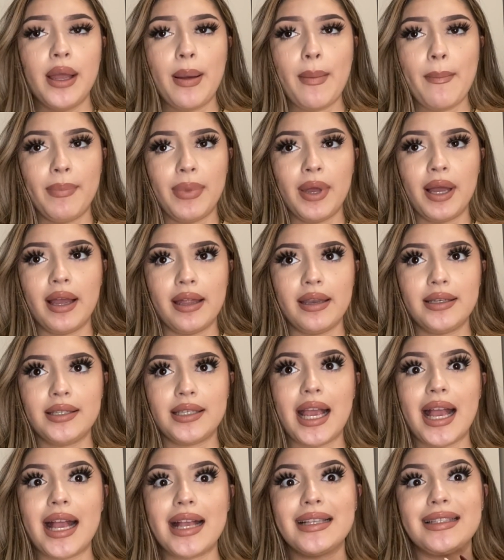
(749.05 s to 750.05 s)
but
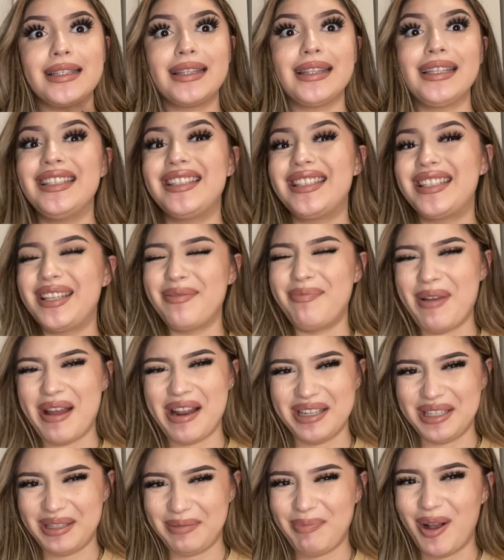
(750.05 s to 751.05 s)
as least amount
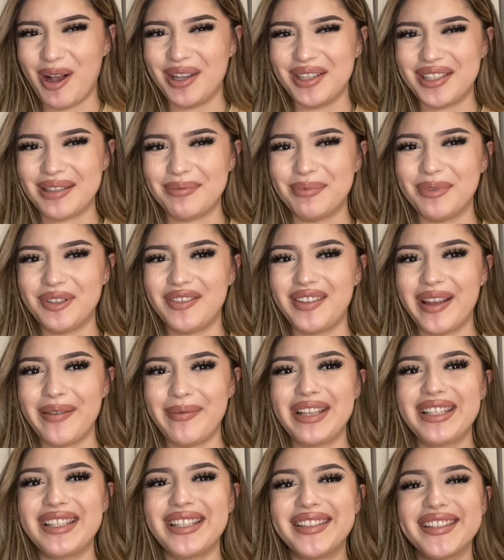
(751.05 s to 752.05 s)
as possible, if that
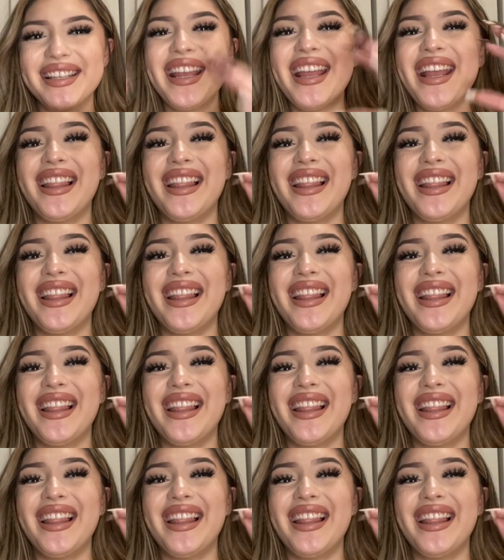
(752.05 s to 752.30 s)
makes sense.